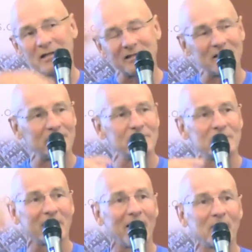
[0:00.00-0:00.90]
Let's not
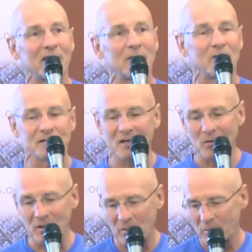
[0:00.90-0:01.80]
use the complicated ones. I
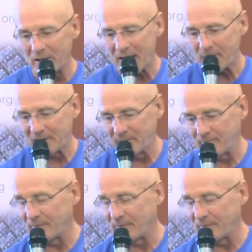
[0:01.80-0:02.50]
wonder what would happen.